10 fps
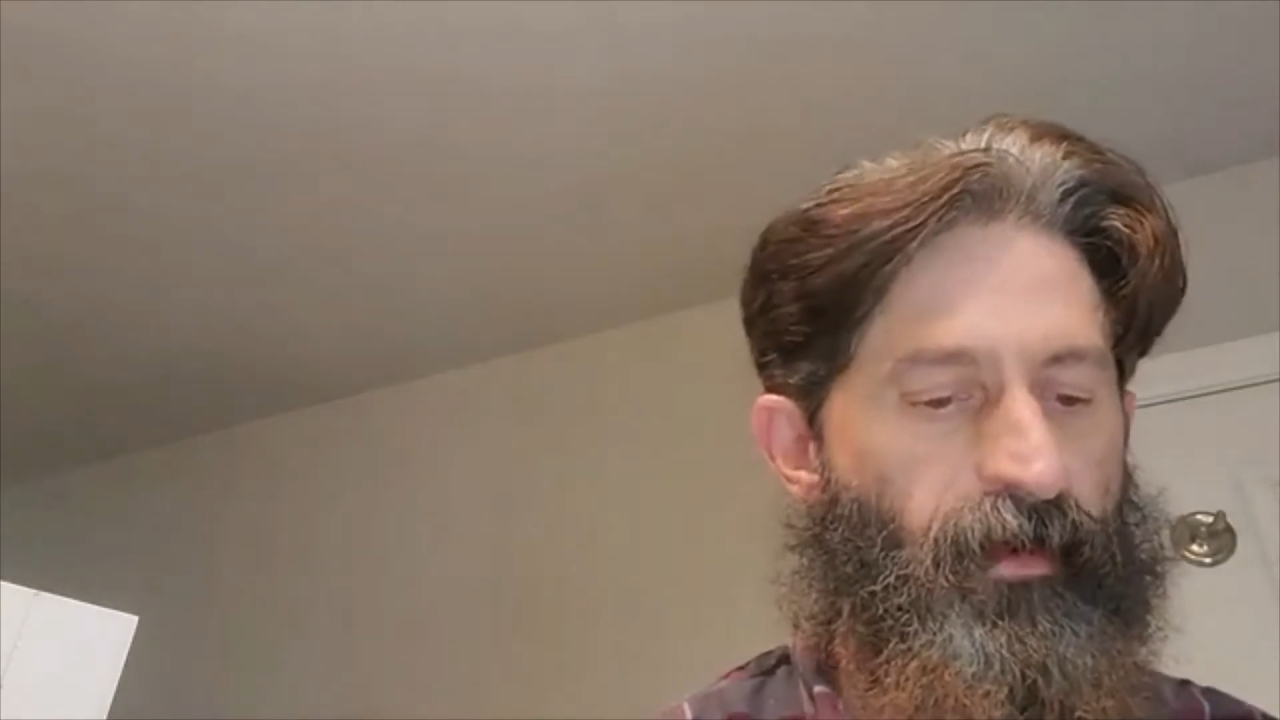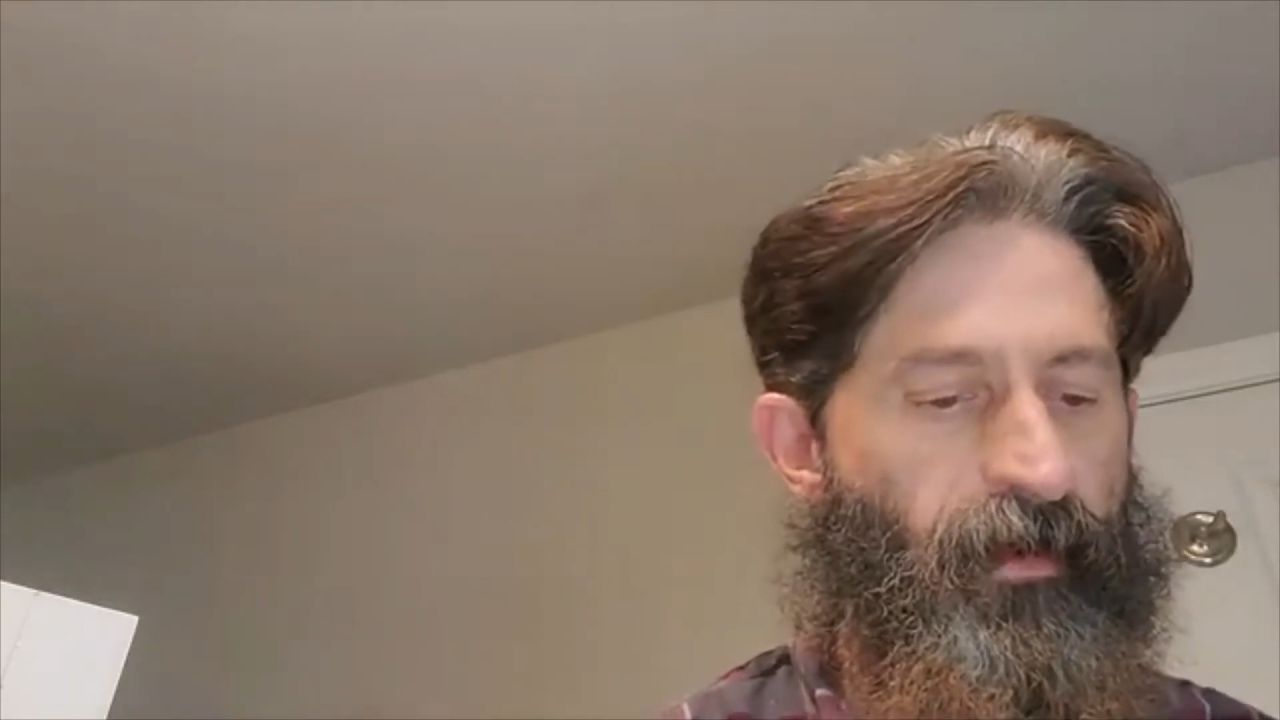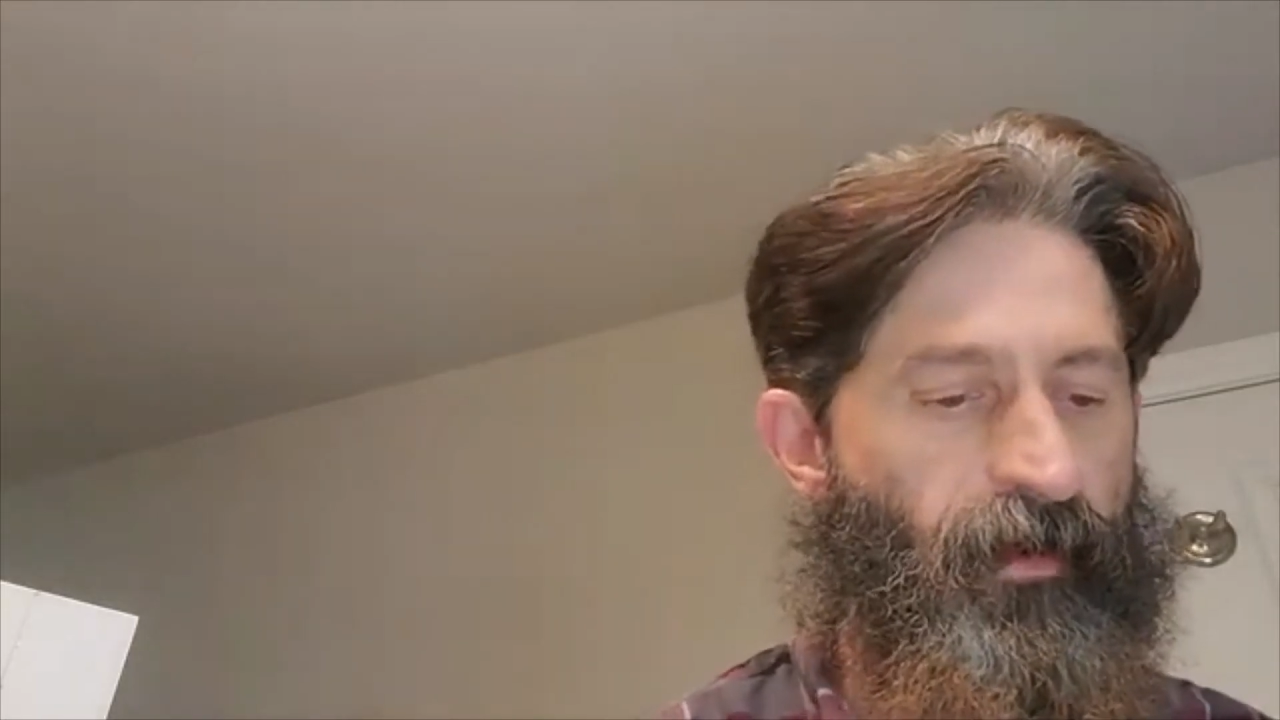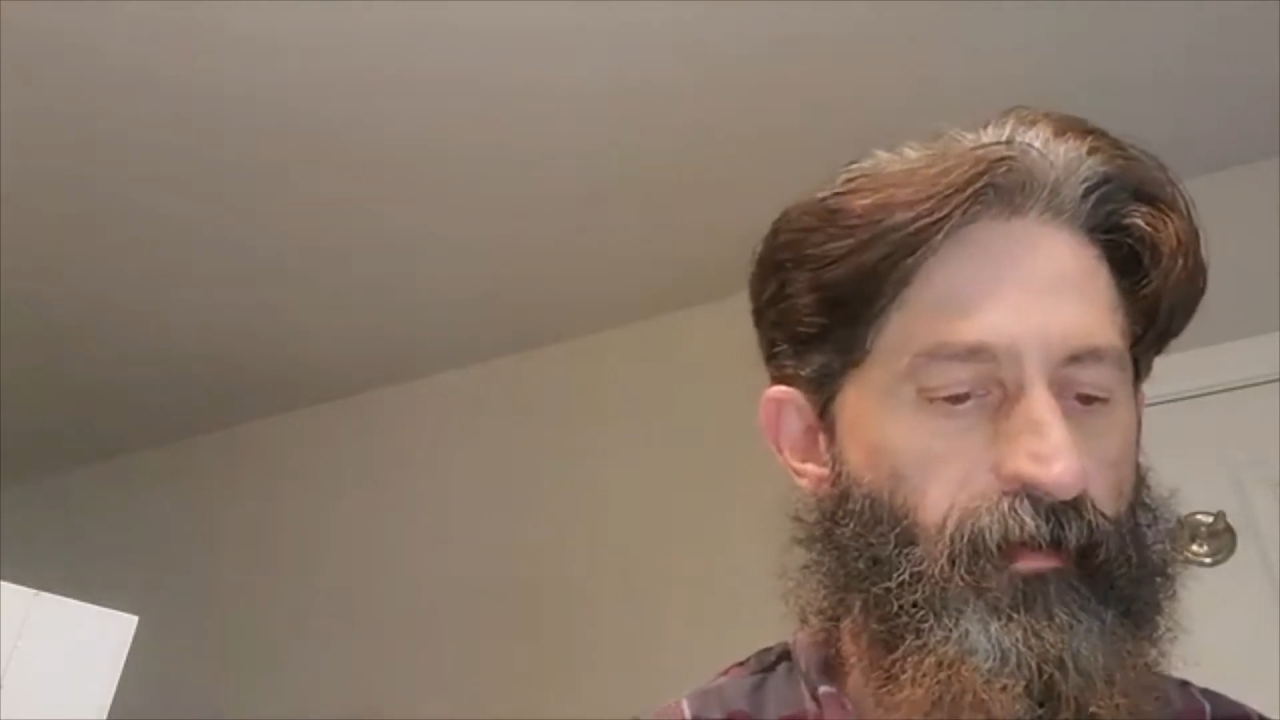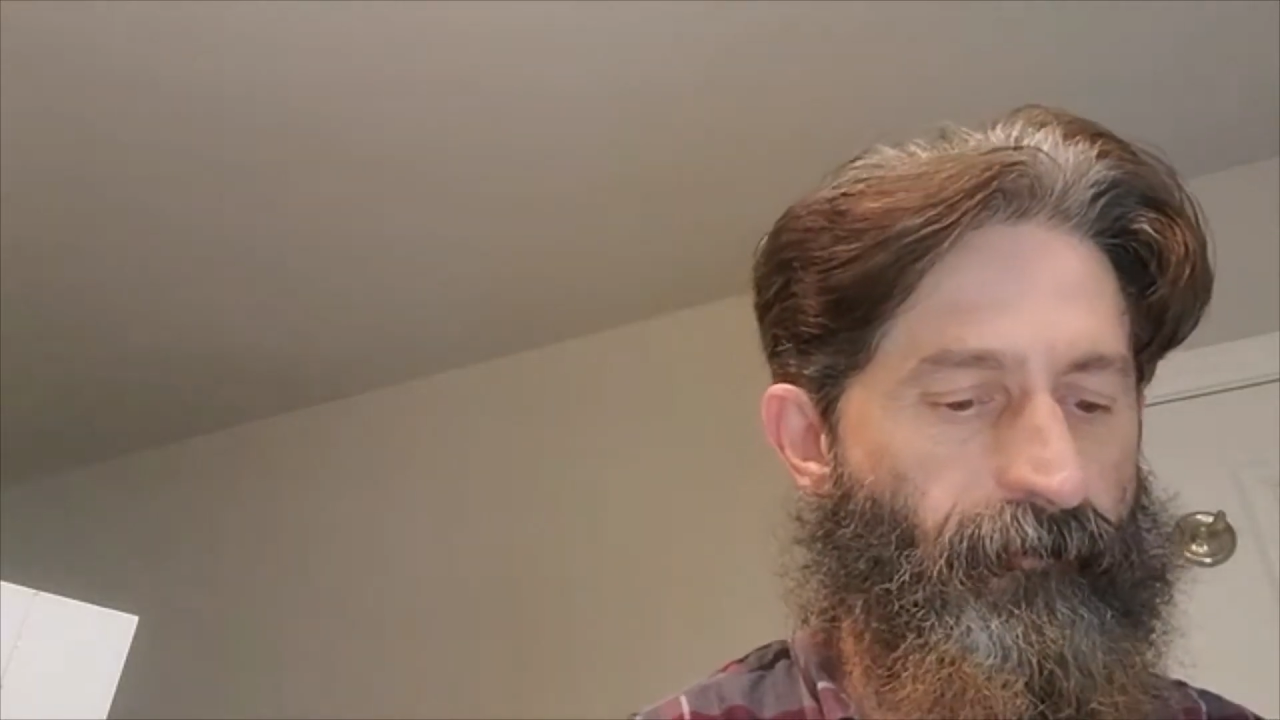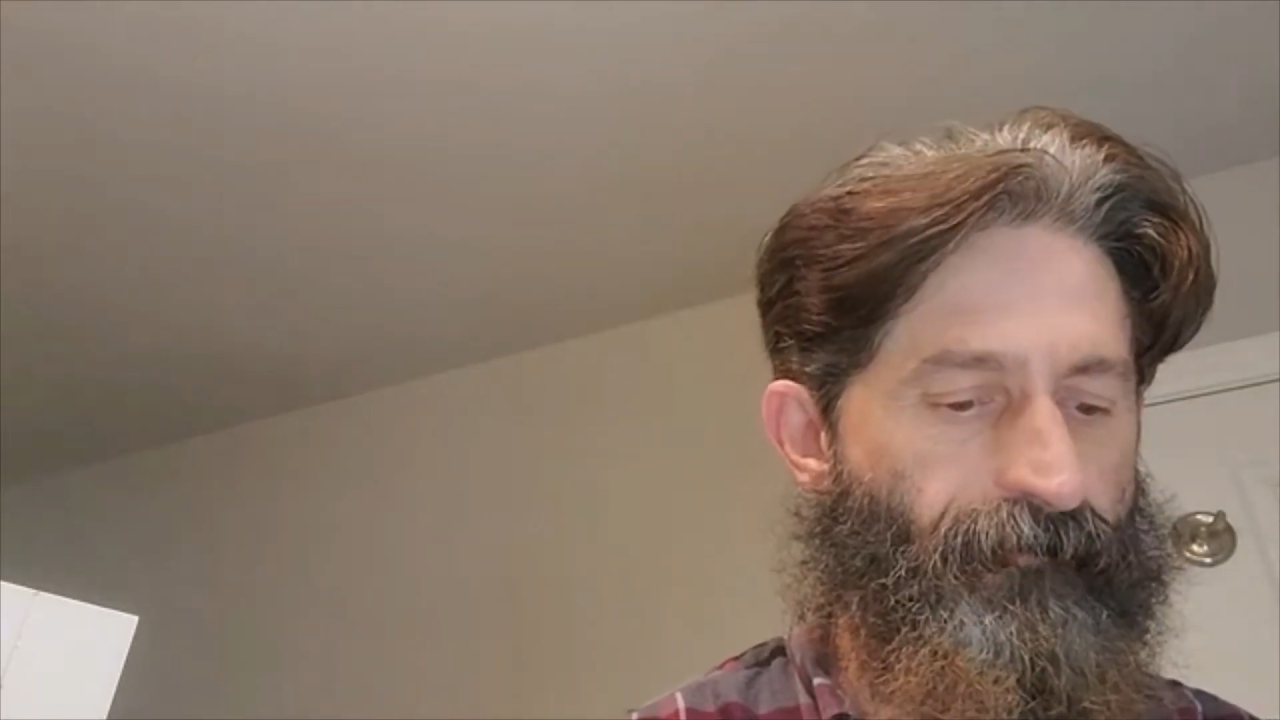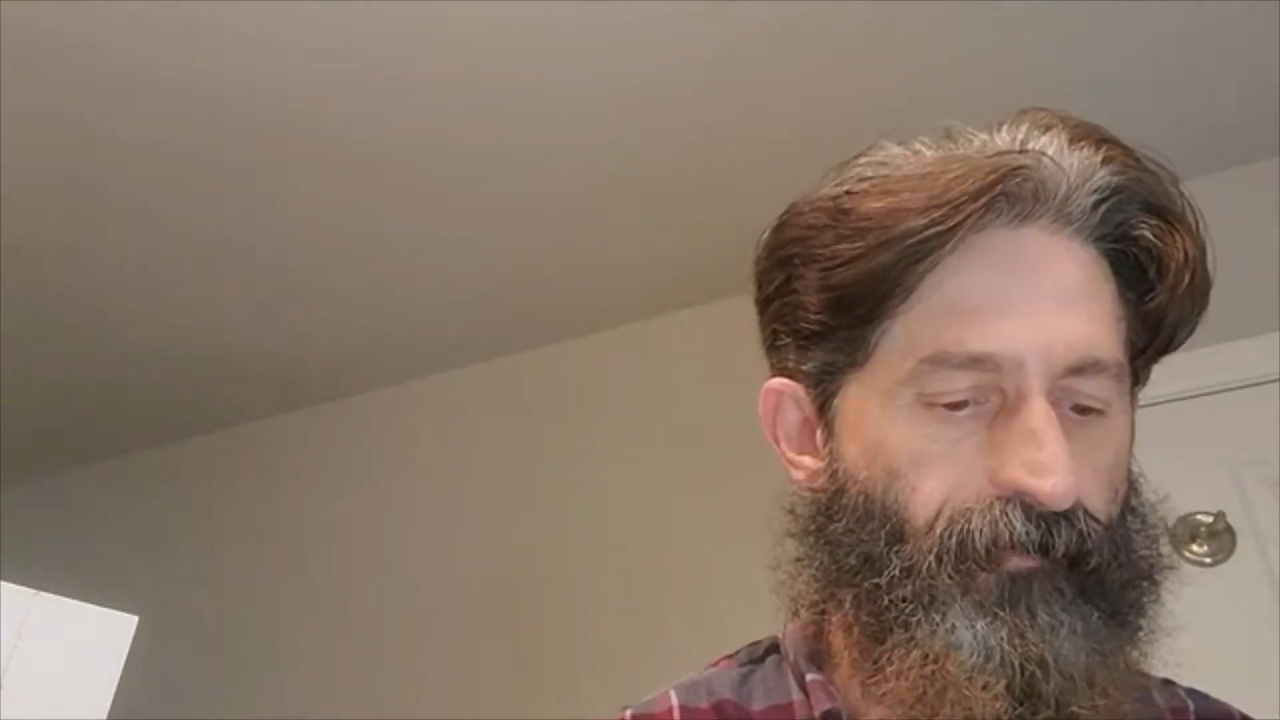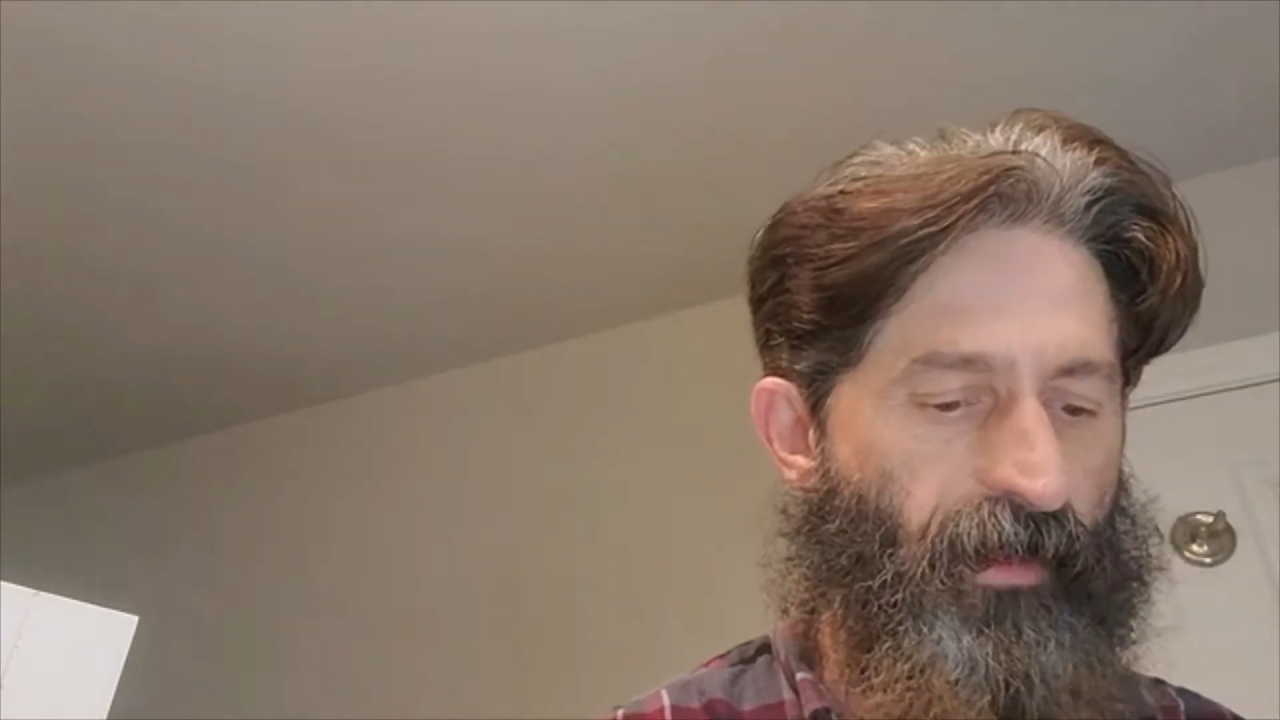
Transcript: I